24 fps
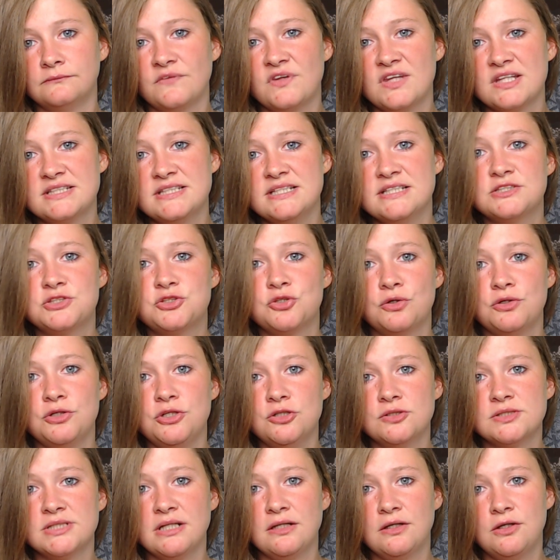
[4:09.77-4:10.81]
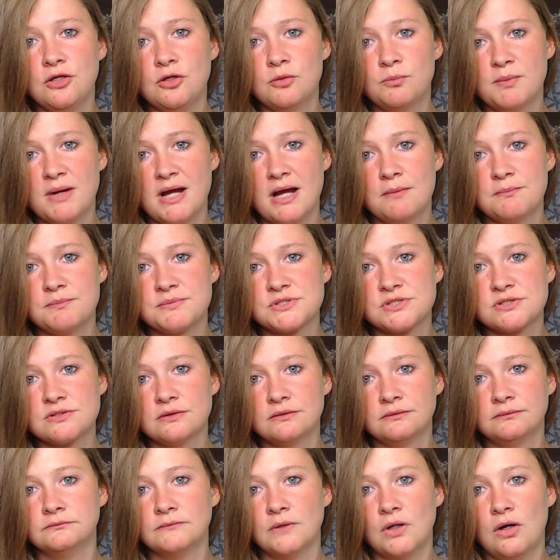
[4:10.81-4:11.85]
This is done using cube maps
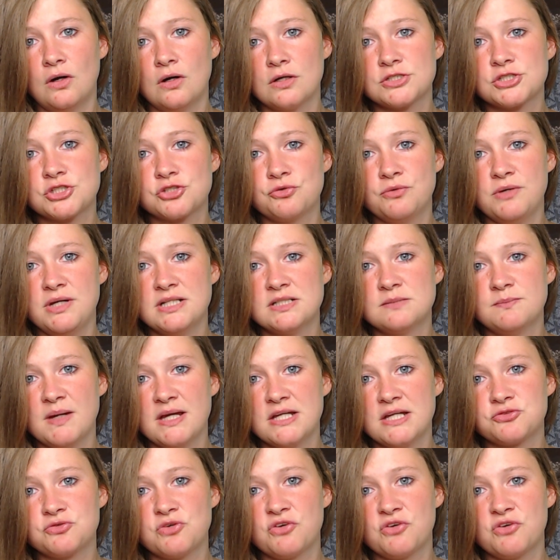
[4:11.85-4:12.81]
or screen space